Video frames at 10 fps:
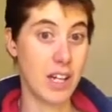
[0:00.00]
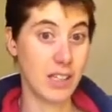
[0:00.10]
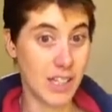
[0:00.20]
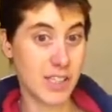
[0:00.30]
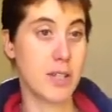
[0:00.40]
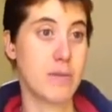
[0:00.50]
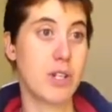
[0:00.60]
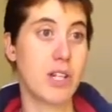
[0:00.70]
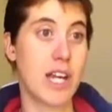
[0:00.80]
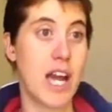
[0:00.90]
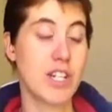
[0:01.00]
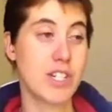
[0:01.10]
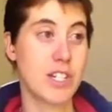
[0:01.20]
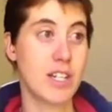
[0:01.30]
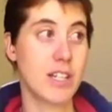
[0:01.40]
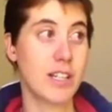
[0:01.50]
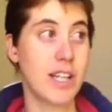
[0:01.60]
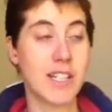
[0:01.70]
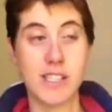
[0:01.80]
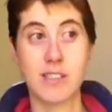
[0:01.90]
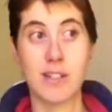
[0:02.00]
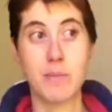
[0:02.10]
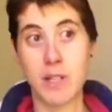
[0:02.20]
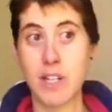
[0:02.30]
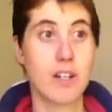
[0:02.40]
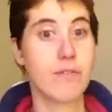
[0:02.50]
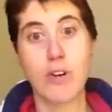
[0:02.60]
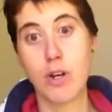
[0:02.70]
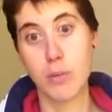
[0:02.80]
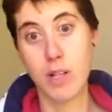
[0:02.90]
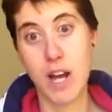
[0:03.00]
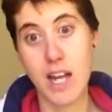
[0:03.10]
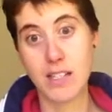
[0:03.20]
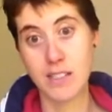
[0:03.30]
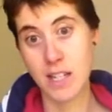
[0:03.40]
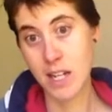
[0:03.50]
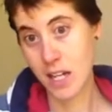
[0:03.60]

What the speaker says: less communication, less ability to verbalize,